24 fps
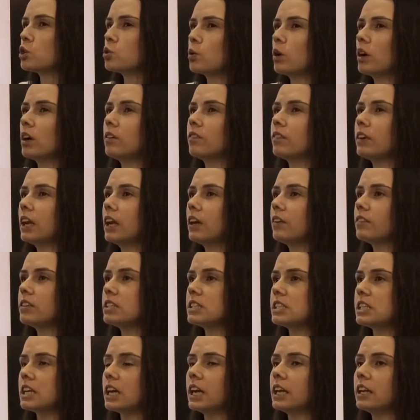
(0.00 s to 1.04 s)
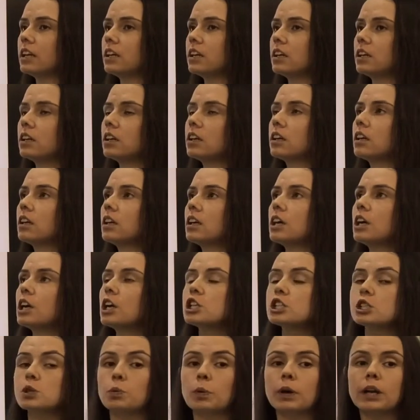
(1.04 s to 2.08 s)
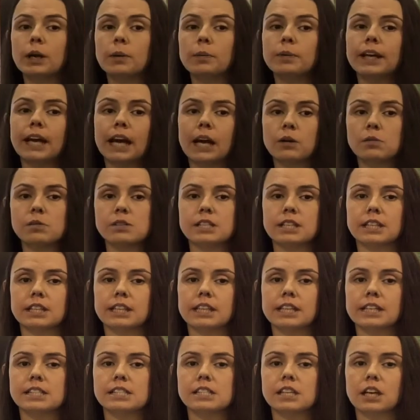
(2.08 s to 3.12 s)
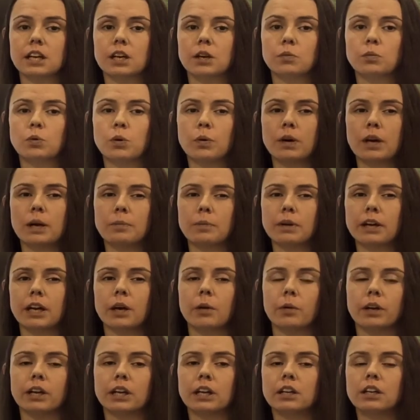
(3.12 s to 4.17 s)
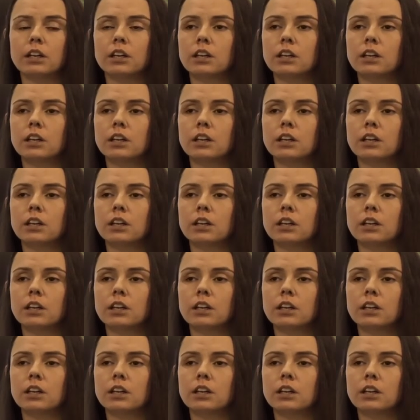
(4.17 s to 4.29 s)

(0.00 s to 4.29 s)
12, 11, 10. So when I'm counting this, what way am I going?